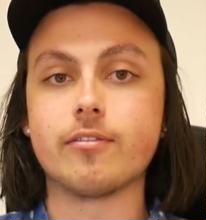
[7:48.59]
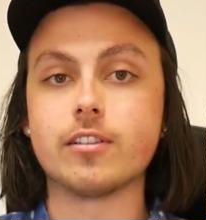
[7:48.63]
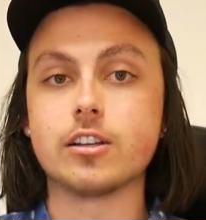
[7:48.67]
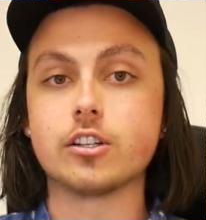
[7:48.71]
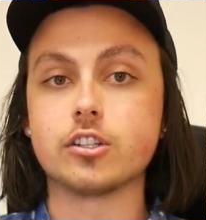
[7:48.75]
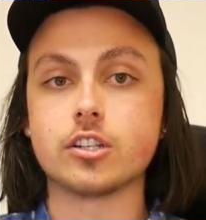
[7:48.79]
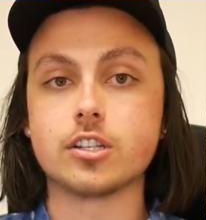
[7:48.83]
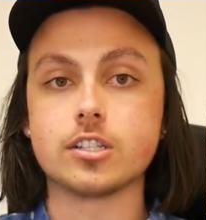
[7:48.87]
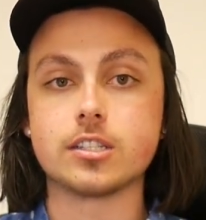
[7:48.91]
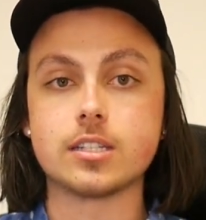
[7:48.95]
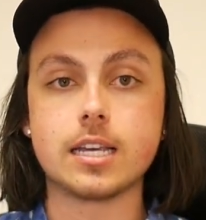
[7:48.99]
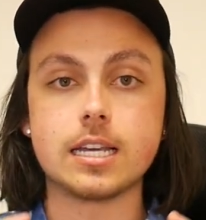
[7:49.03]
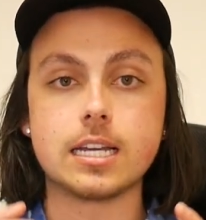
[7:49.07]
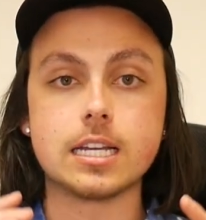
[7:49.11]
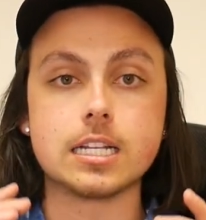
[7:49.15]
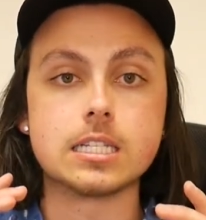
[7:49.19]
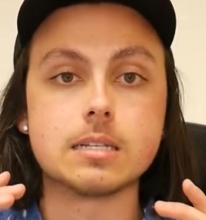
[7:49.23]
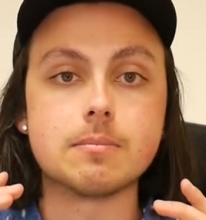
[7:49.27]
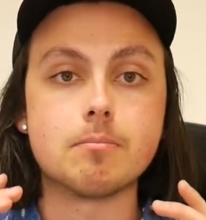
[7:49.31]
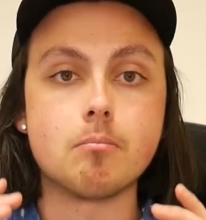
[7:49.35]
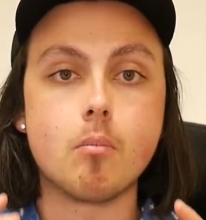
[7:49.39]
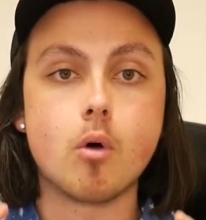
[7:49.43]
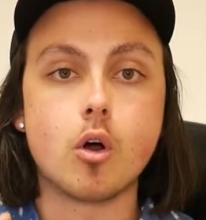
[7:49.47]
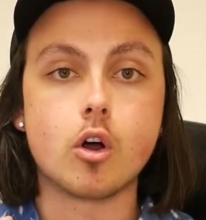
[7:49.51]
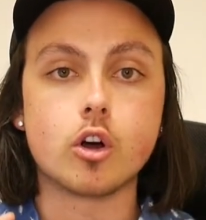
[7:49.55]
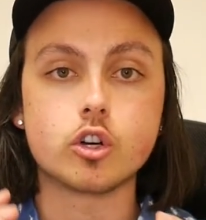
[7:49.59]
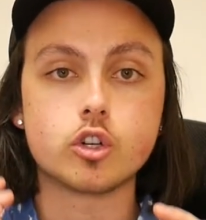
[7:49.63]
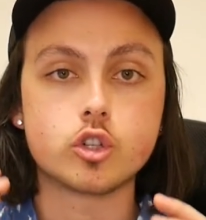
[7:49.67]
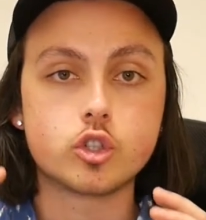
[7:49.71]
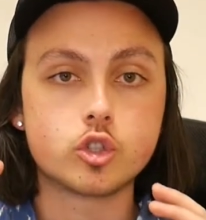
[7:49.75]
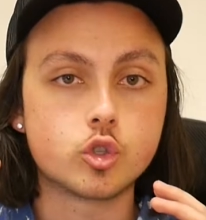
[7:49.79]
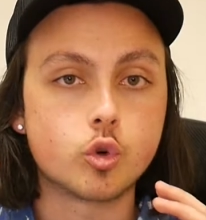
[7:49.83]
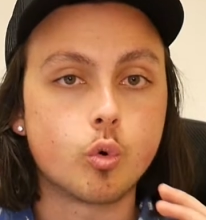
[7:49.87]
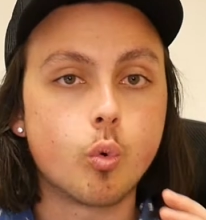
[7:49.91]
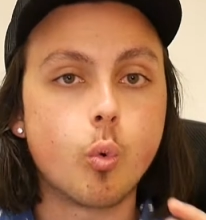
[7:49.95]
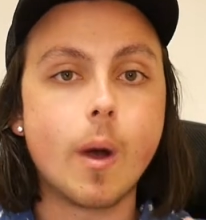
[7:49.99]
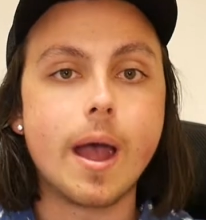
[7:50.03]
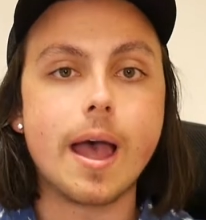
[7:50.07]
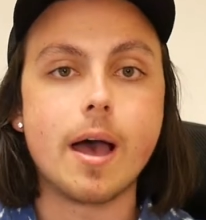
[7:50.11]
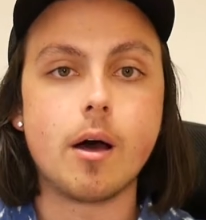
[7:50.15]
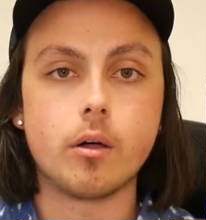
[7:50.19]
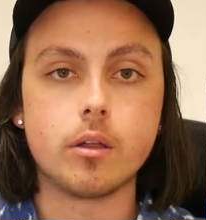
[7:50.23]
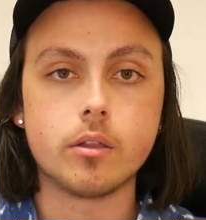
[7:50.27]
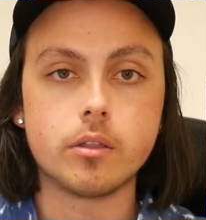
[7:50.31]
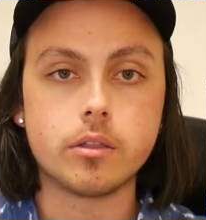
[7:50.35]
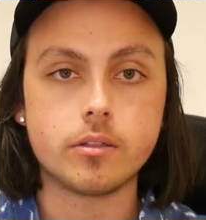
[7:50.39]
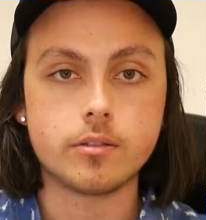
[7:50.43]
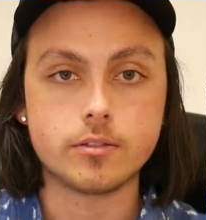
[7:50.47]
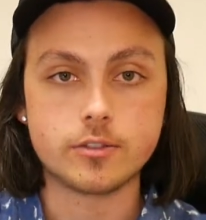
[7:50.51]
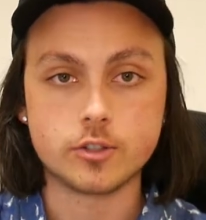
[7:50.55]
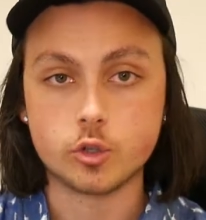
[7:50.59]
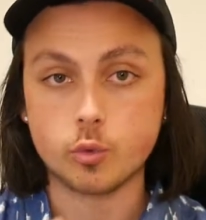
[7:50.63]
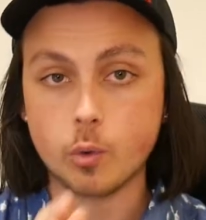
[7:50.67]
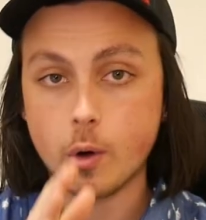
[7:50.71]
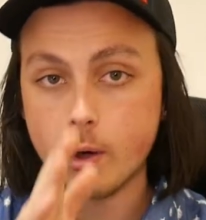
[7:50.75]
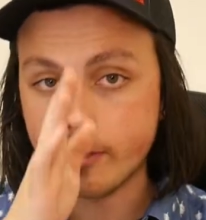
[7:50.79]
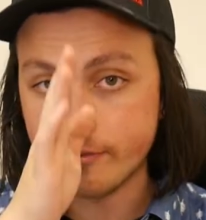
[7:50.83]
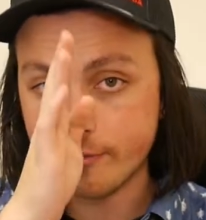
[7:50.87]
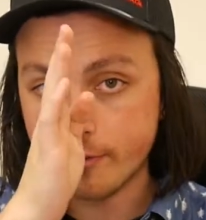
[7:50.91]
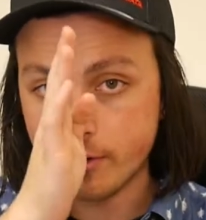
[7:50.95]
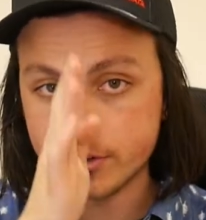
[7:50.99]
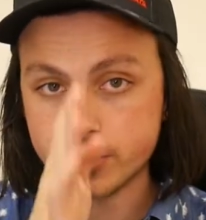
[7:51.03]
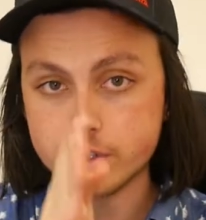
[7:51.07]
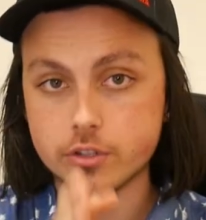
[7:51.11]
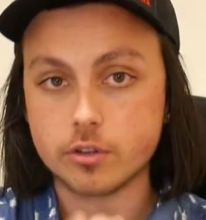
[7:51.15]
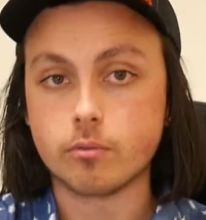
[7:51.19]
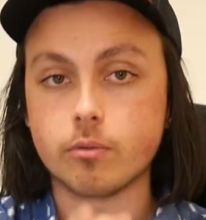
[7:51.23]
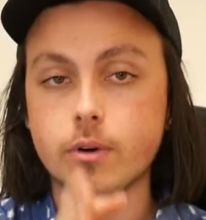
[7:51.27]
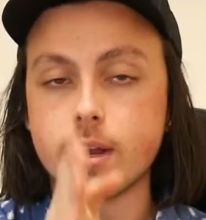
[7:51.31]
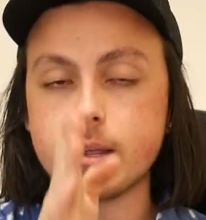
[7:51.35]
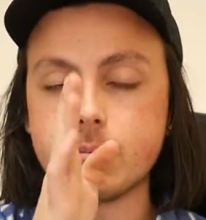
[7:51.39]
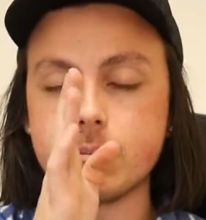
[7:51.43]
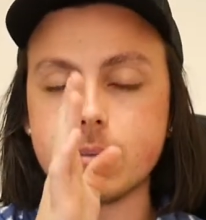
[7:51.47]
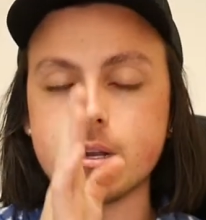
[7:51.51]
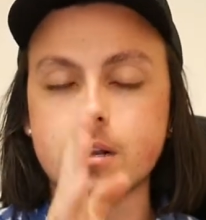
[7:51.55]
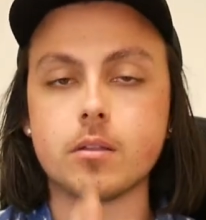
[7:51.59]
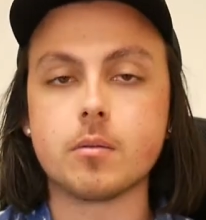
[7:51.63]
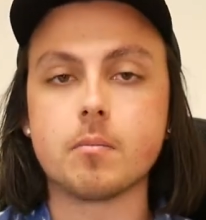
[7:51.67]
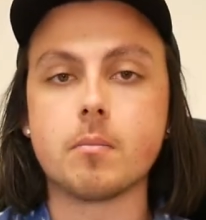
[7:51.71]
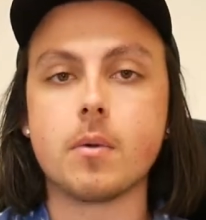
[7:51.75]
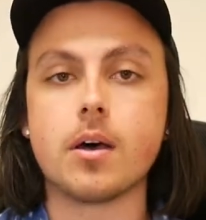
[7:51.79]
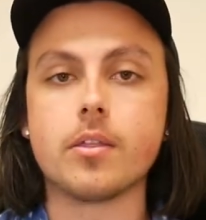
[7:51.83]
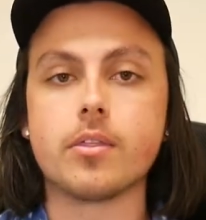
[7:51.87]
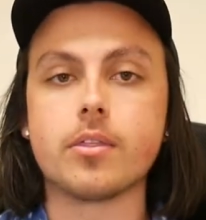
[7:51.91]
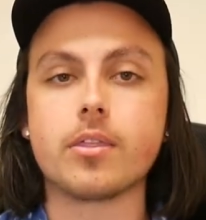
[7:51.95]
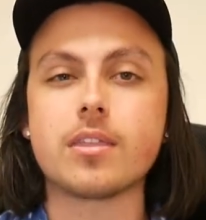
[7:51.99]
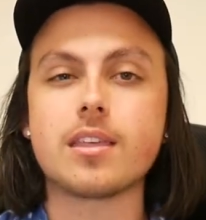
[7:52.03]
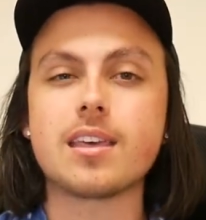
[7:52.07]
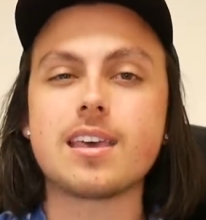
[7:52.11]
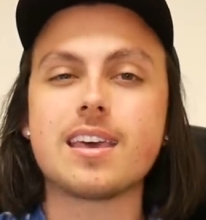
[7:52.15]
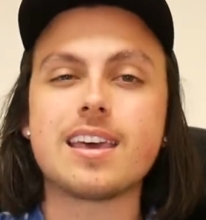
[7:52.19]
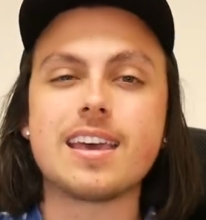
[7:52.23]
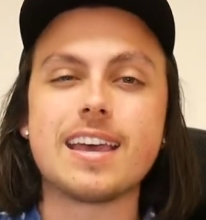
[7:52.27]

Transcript: Let's just say it's March 12th. 12th falls in the right middle of the month.